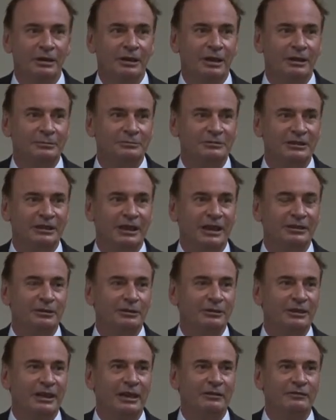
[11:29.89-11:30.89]
I
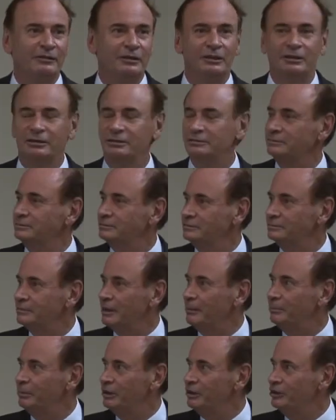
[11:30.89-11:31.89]
don't have
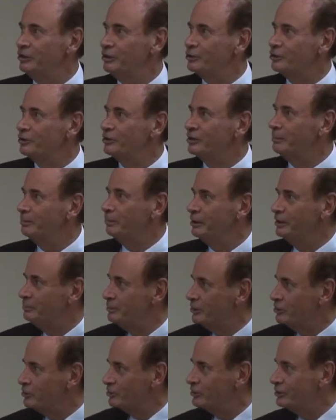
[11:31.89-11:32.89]
politicians are
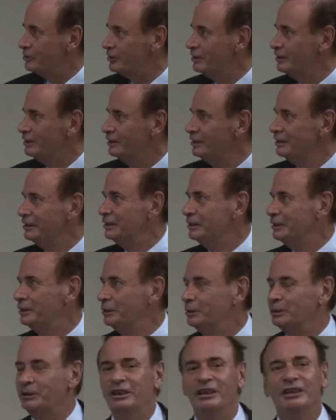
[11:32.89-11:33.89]
politicians.
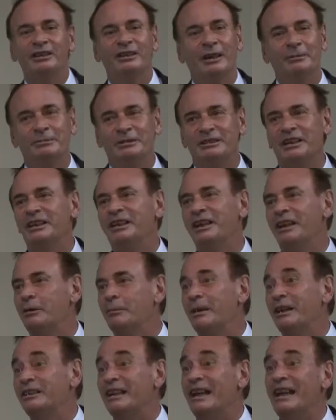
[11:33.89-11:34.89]
Okay, they care
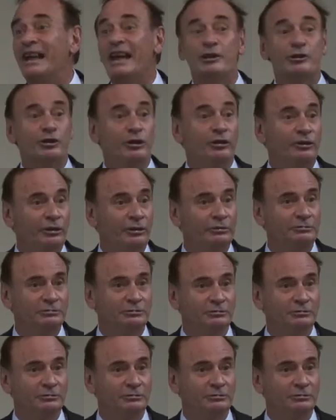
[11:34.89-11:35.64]
about elections.